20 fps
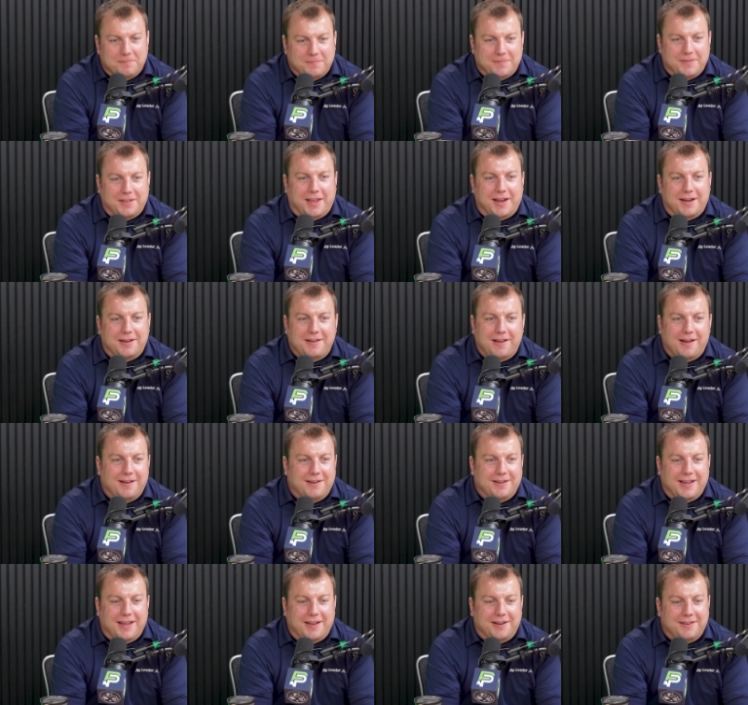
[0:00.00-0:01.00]
they'd
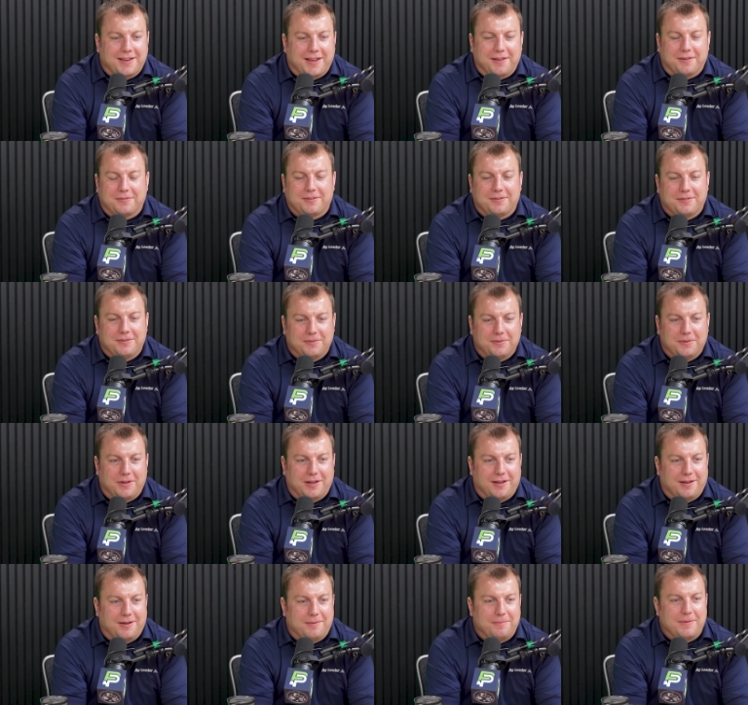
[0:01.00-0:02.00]
get text
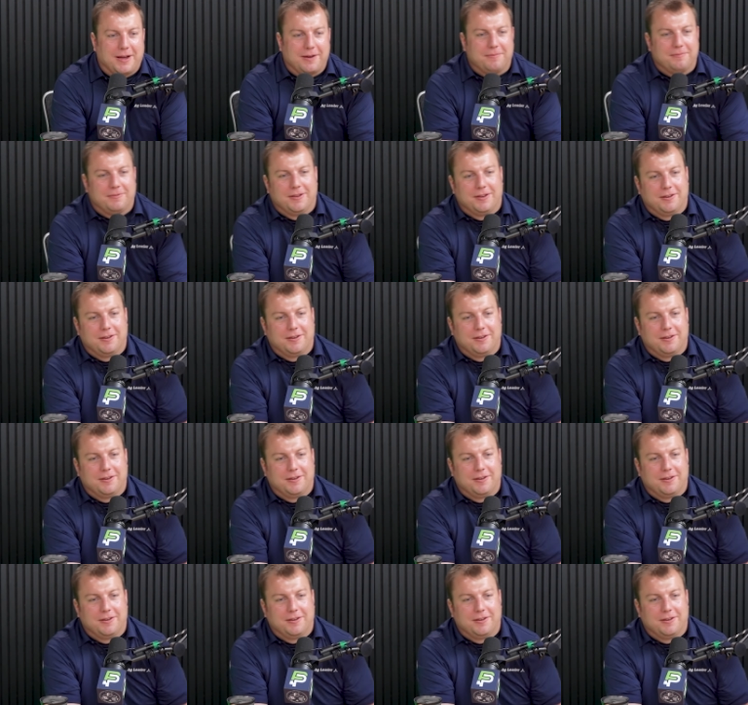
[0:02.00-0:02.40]
about